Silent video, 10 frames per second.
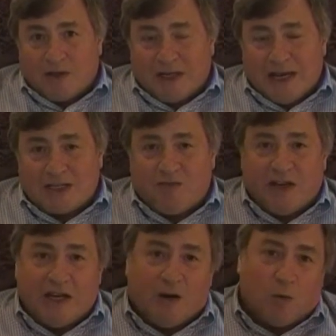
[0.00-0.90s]
In the next
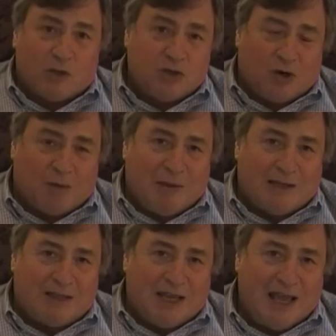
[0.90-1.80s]
video we'll talk
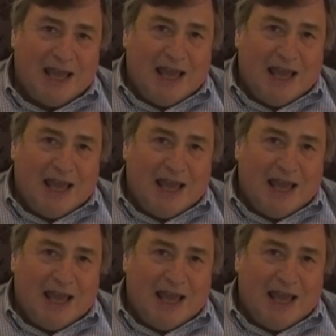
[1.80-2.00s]
about the